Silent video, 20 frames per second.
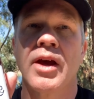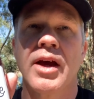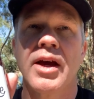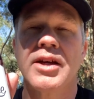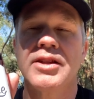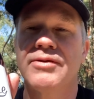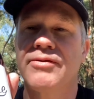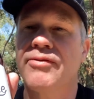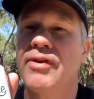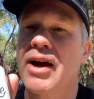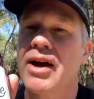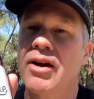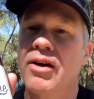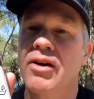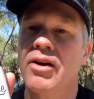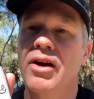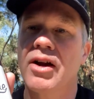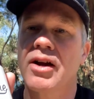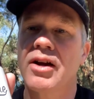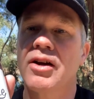It's
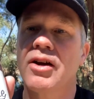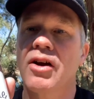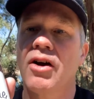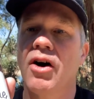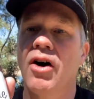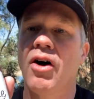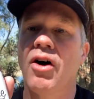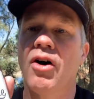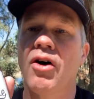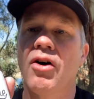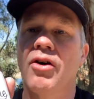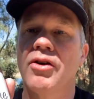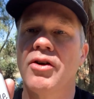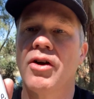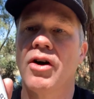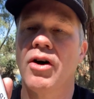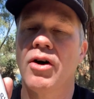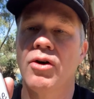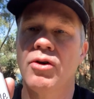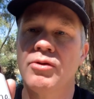founded
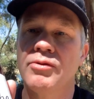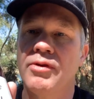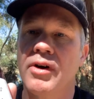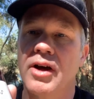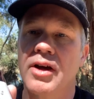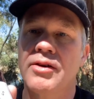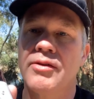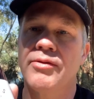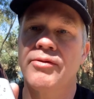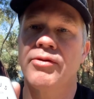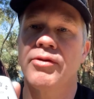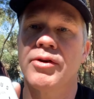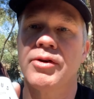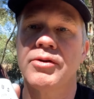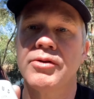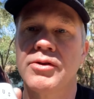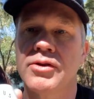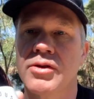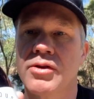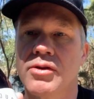on old vine
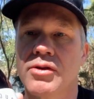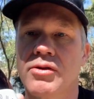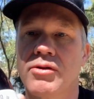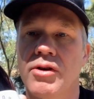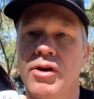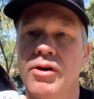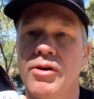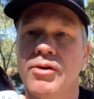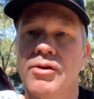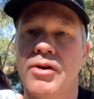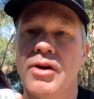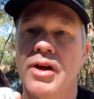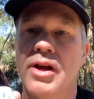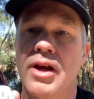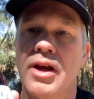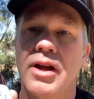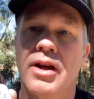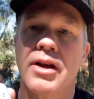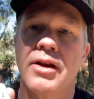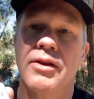fruit grown
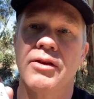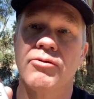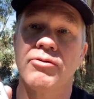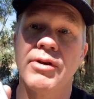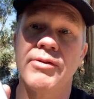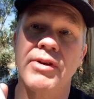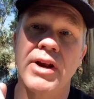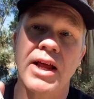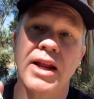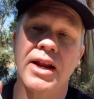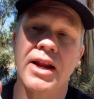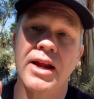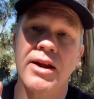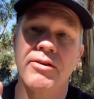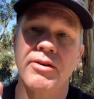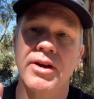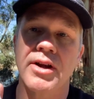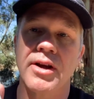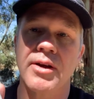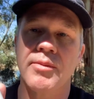in the Riverland
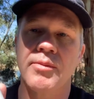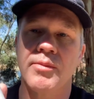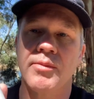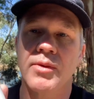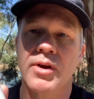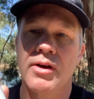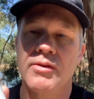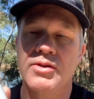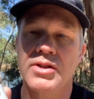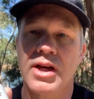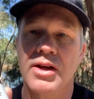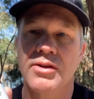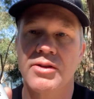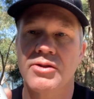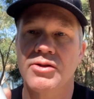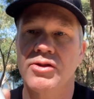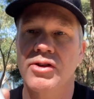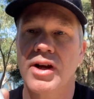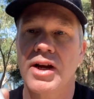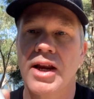area of South
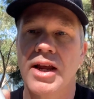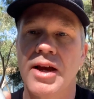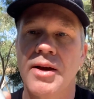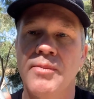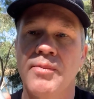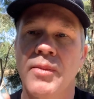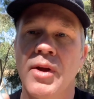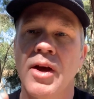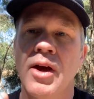Australia,